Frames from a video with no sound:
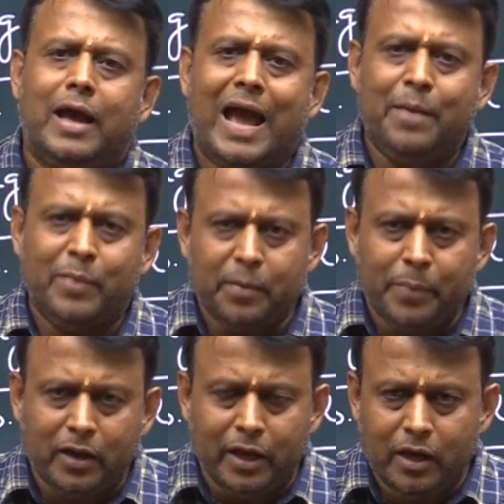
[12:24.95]
I am
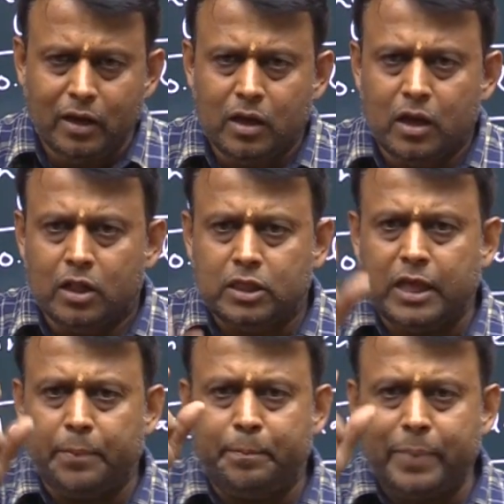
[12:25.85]
repeating,
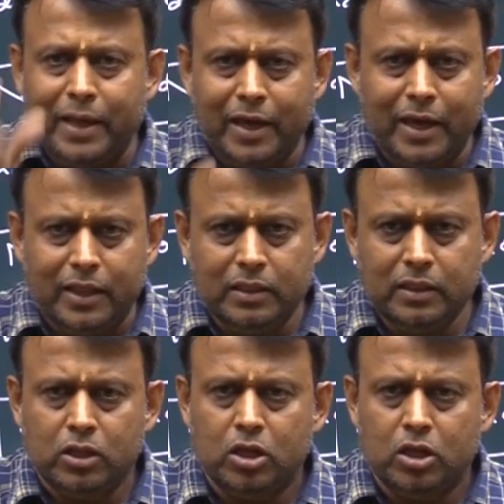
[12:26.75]
the plane